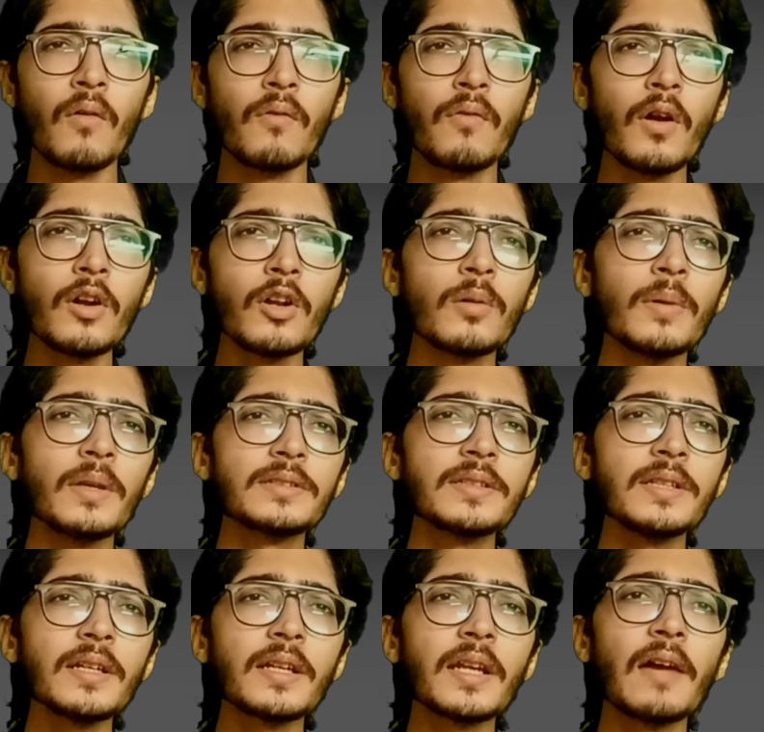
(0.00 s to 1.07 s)
For
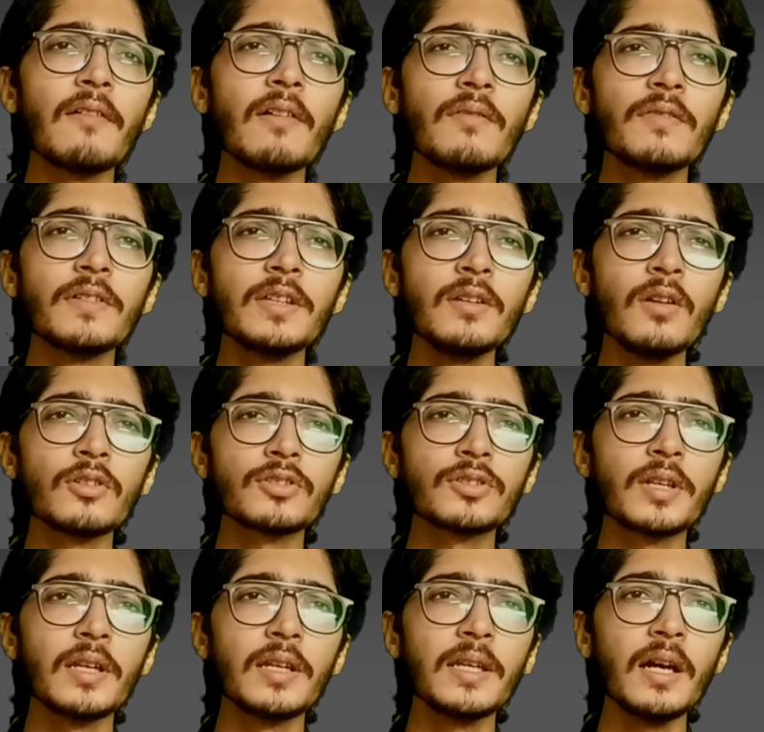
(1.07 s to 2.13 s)
domestic travel within
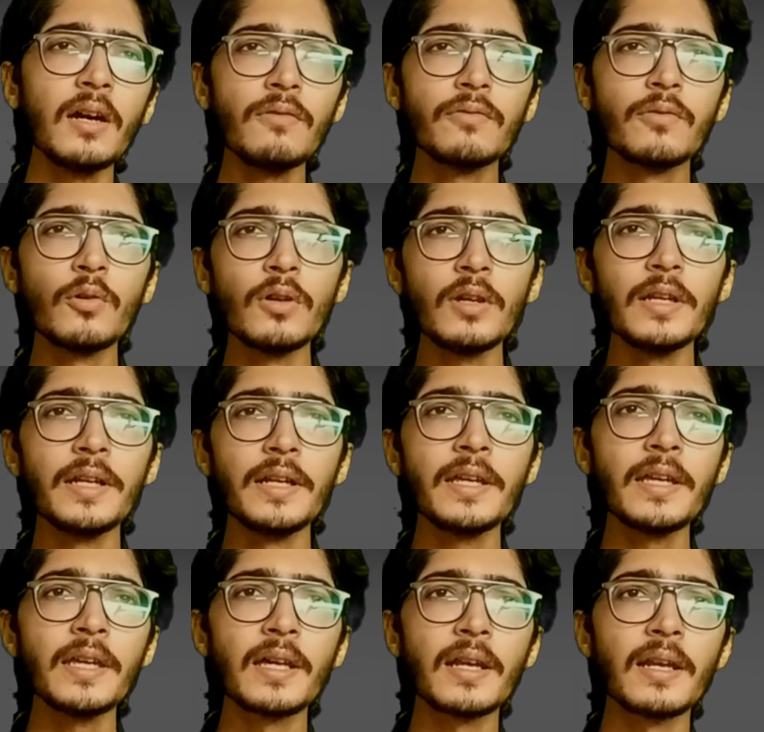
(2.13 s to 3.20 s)
Australia, 4
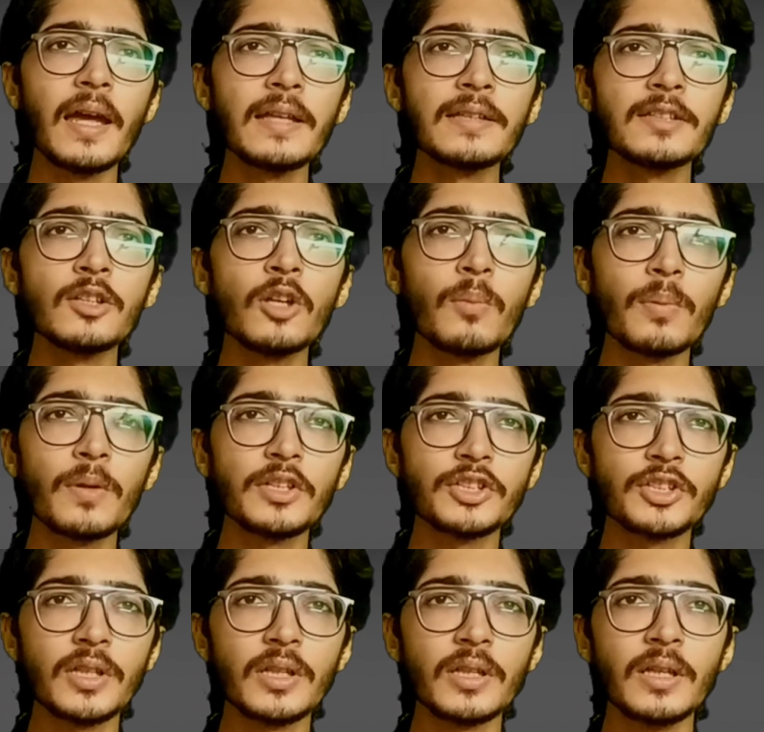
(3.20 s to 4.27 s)
leading airlines in
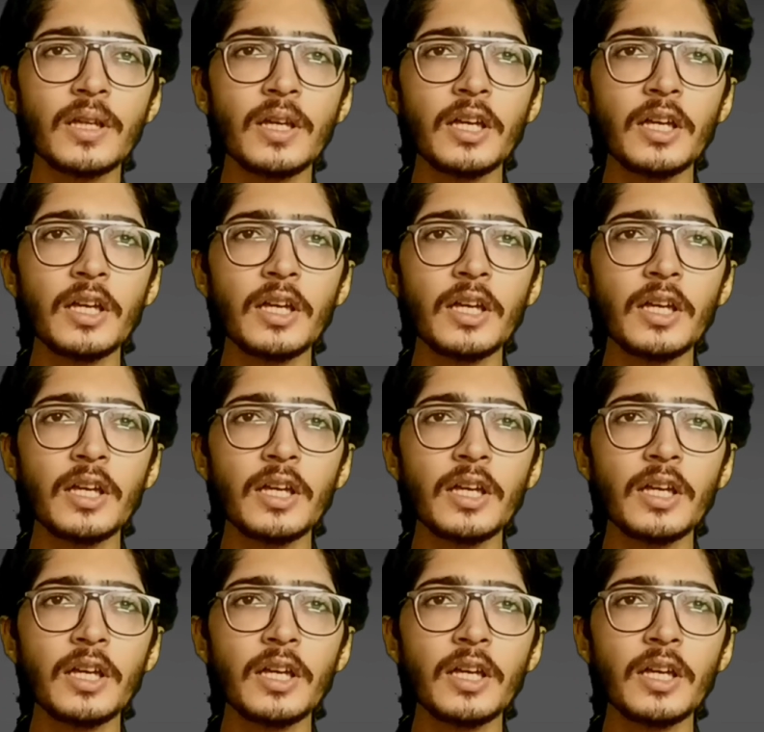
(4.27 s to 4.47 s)
operation: